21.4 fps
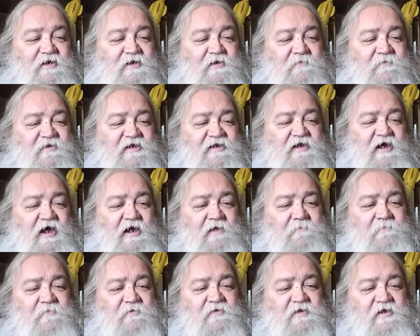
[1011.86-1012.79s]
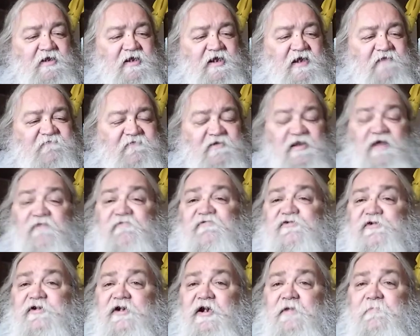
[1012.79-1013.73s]
in the meantime, if your loved ones
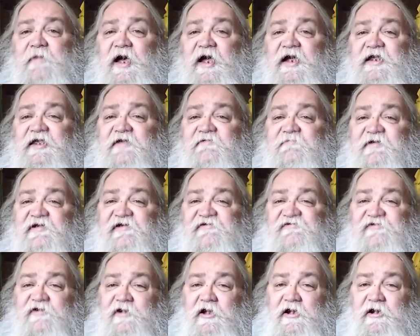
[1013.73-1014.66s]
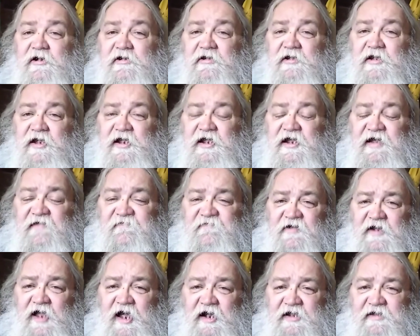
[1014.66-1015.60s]
are nearby, give them a kiss and a hug. If they're
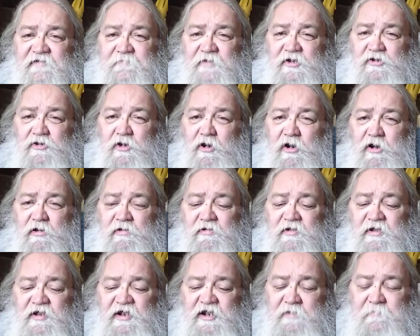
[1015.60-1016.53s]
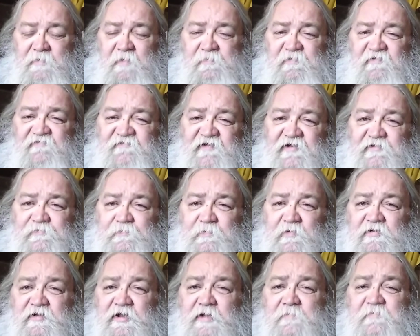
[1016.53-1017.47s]
not, give them a call. Hit them up on Facebook.
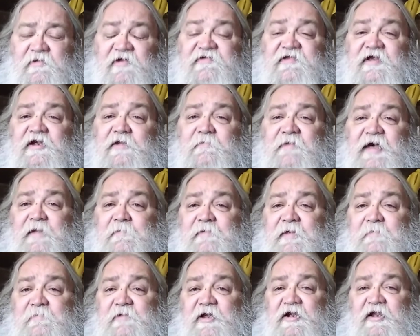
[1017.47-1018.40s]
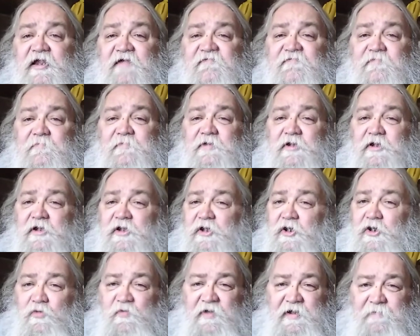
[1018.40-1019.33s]
Let them know you think about them. Let them know you love them.
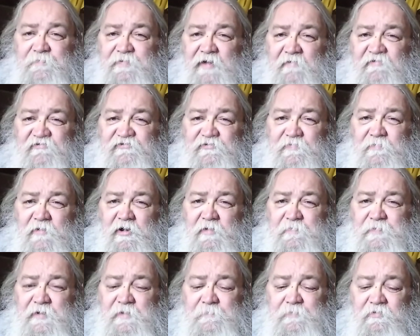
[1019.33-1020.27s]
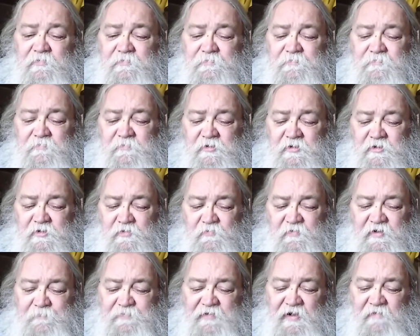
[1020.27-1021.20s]
We ain't promised tomorrow, people.
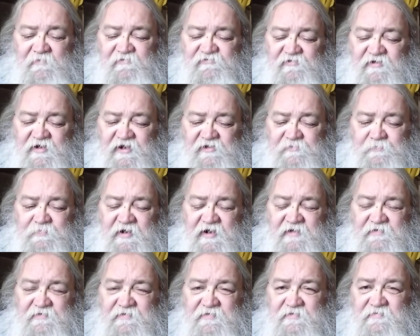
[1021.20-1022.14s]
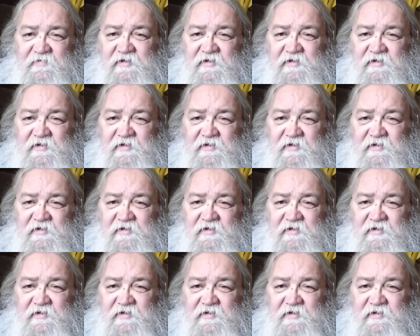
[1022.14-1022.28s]
We ain't promised our next breath.